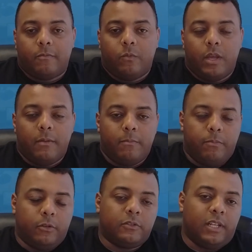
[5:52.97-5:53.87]
We
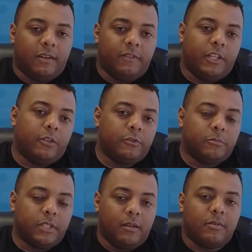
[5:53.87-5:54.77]
post a lot of videos
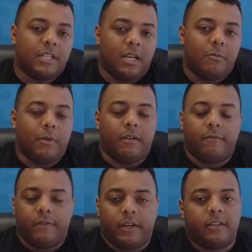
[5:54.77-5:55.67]
from time to time
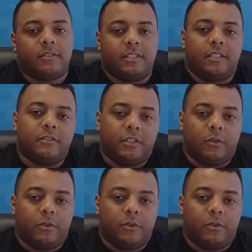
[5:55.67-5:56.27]
about various things.